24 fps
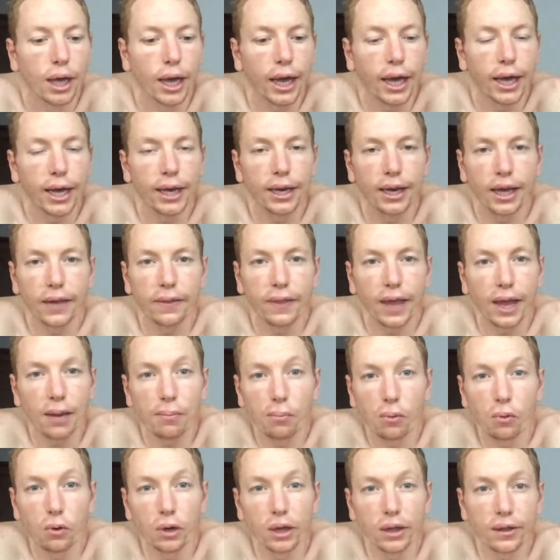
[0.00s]
And at
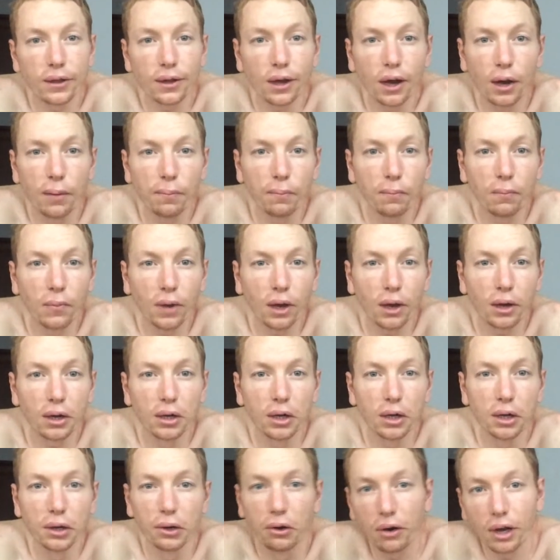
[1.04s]
that point, I'm going
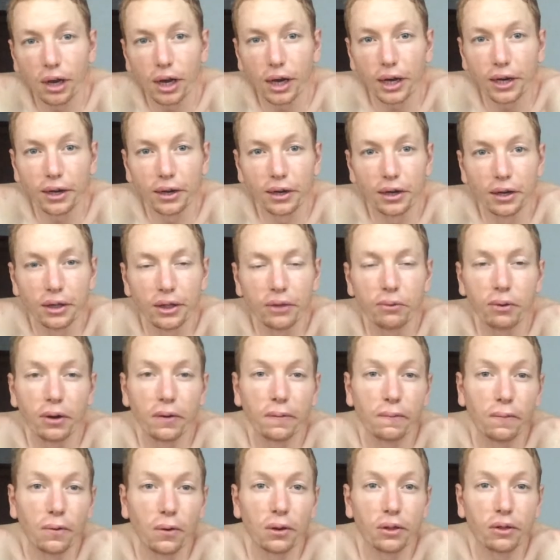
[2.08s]
to look like a Tour
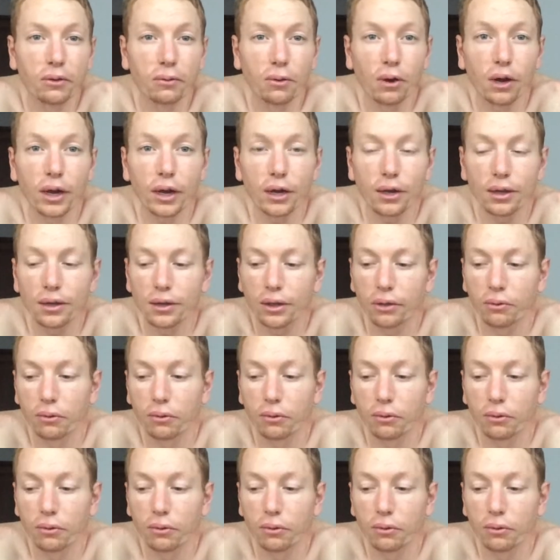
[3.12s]
de France rider,